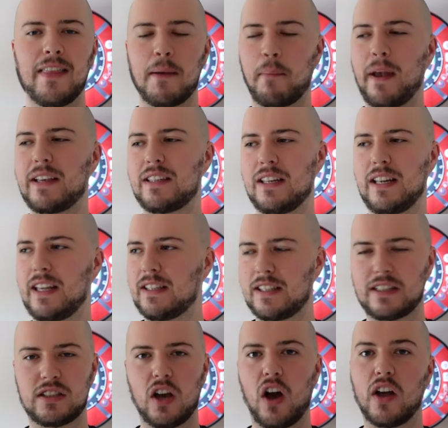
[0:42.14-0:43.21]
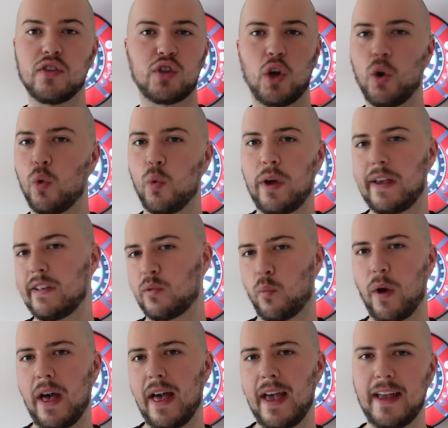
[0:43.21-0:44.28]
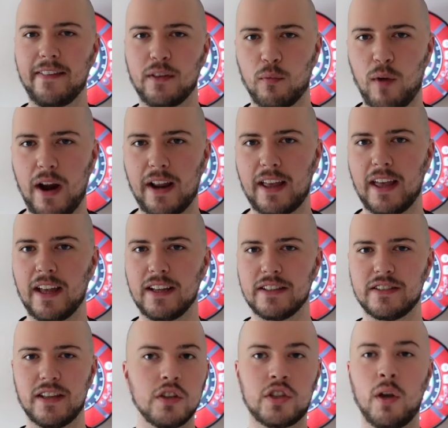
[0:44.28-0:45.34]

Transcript: that basically decides who is where in the rankings.